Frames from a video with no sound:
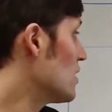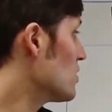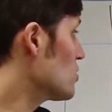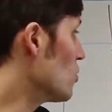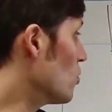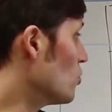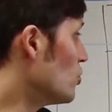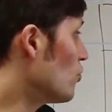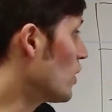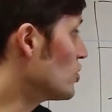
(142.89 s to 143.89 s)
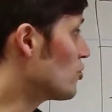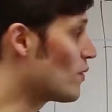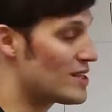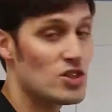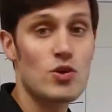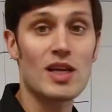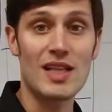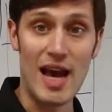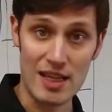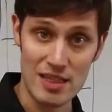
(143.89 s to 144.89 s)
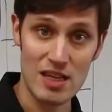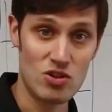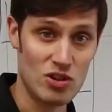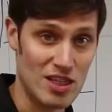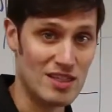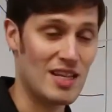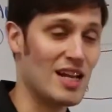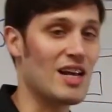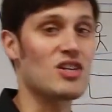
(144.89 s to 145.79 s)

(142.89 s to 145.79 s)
So you want to restrict access to this data,